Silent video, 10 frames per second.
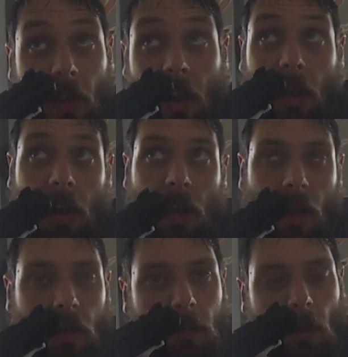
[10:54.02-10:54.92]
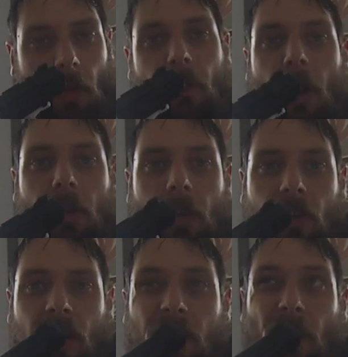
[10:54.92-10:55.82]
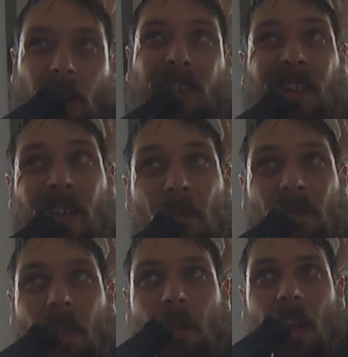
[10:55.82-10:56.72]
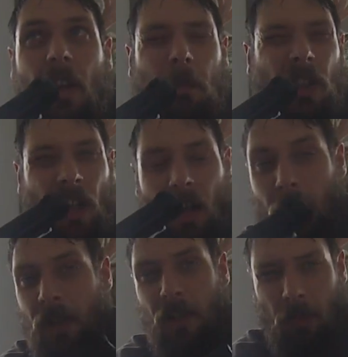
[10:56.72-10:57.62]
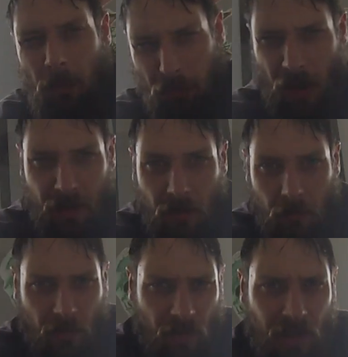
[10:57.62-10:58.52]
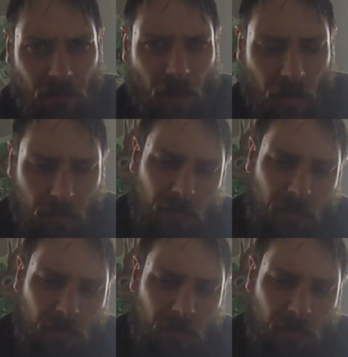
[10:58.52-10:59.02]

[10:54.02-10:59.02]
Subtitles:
I could modify the receiver, but then I'm carving into a brand new receiver, which has